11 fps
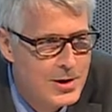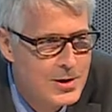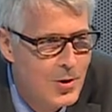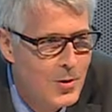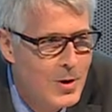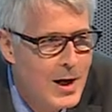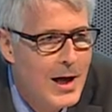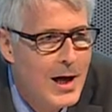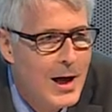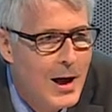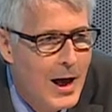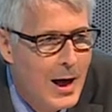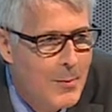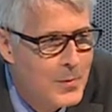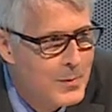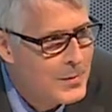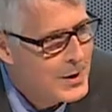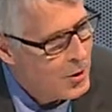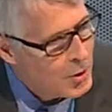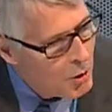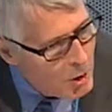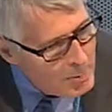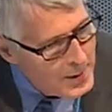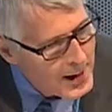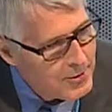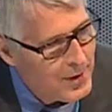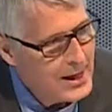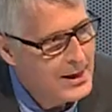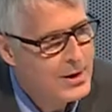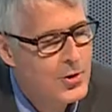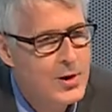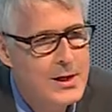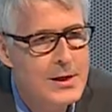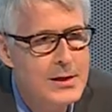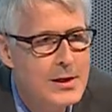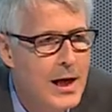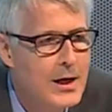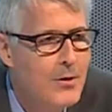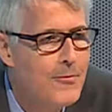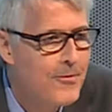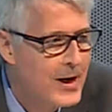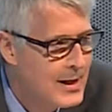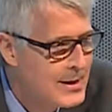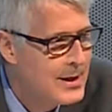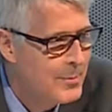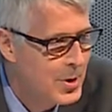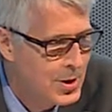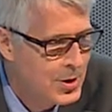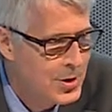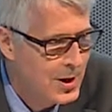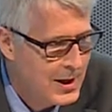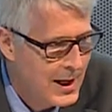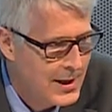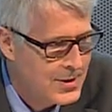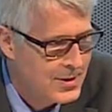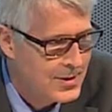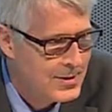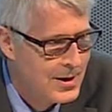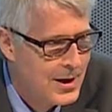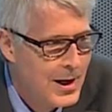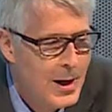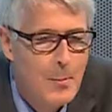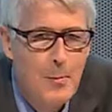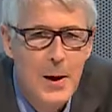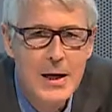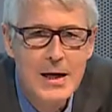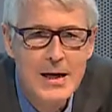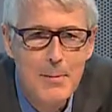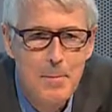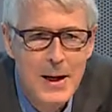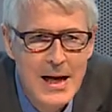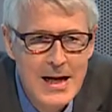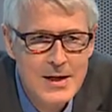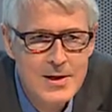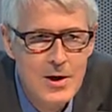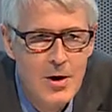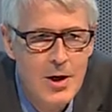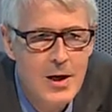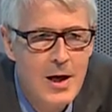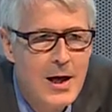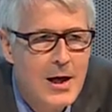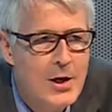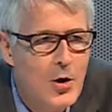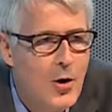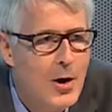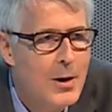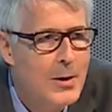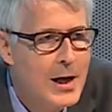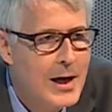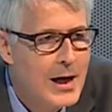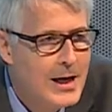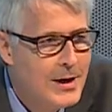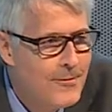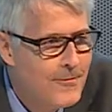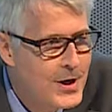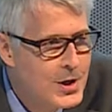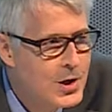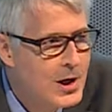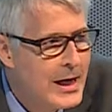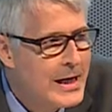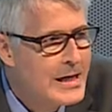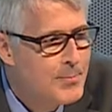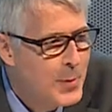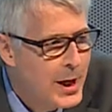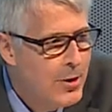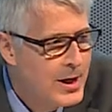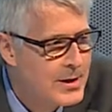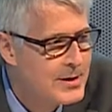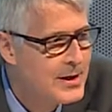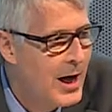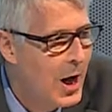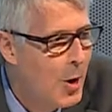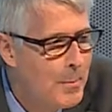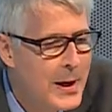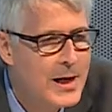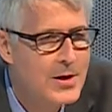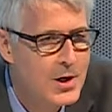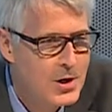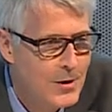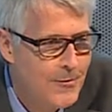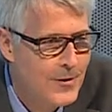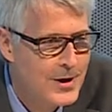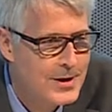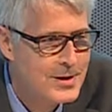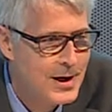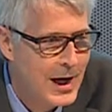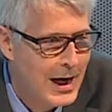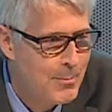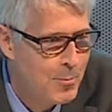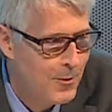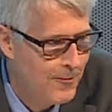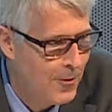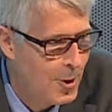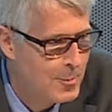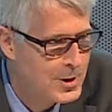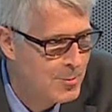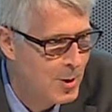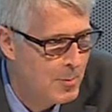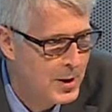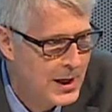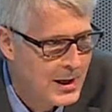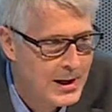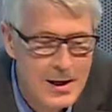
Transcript: So your callback rate increases and you find some additional cancers. But it depends on your individual experience, how big the difference in performance will be.